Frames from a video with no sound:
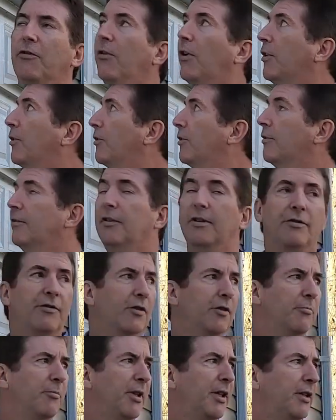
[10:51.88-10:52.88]
Well, it's in
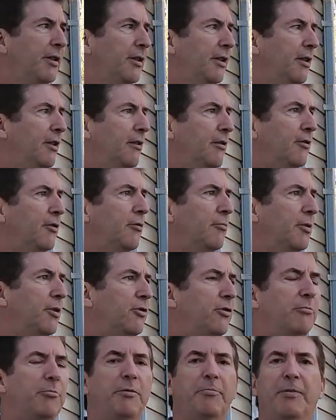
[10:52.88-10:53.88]
the backyard. Nobody
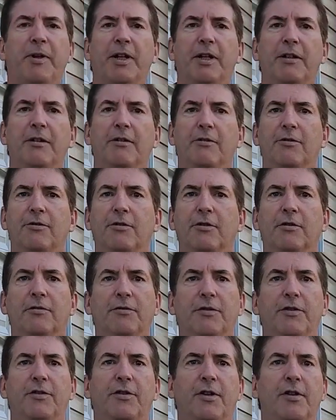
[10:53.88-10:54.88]
should be back here. So if
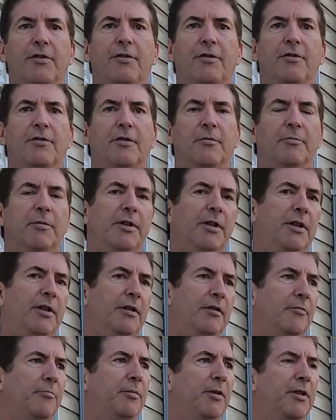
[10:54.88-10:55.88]
it senses somebody and
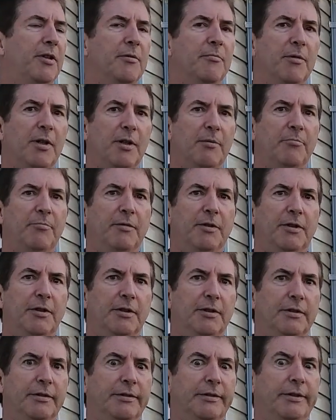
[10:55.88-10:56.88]
it picks them up,
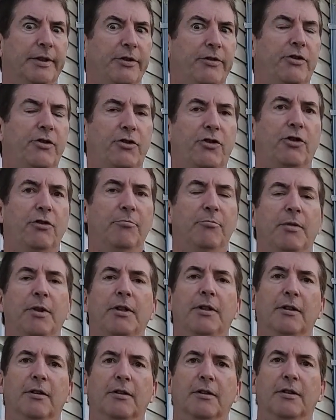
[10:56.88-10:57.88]
they just shouldn't be
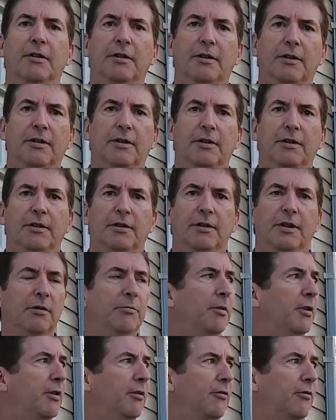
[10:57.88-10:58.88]
here. I
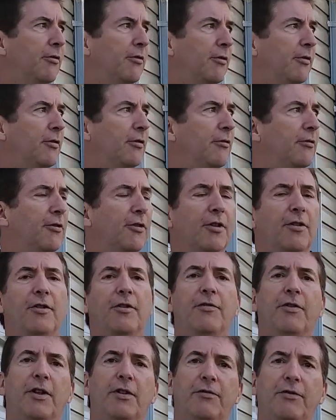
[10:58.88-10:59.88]
mean, you're
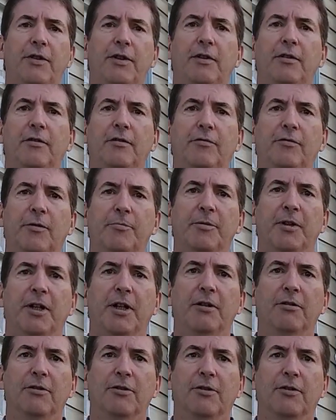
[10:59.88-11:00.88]
65 feet from the
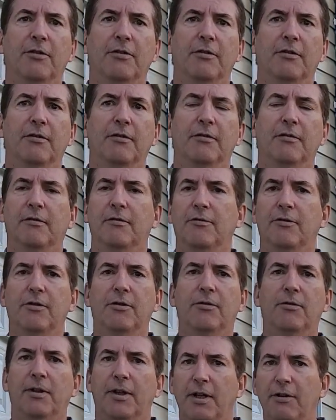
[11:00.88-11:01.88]
house. There's
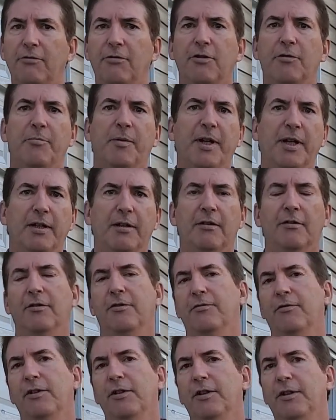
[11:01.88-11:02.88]
no entrance back here. It's
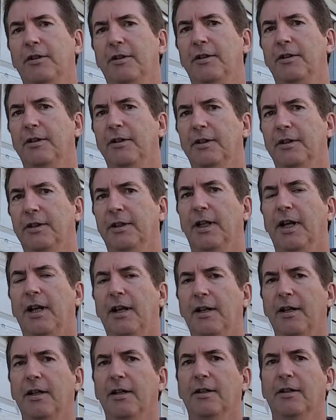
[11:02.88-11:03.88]
fully gated
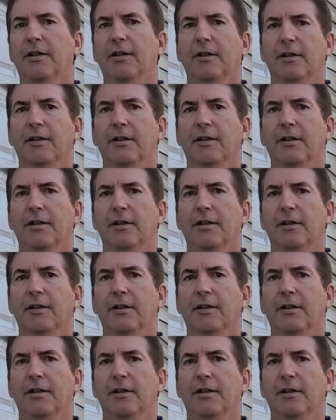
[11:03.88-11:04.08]
in.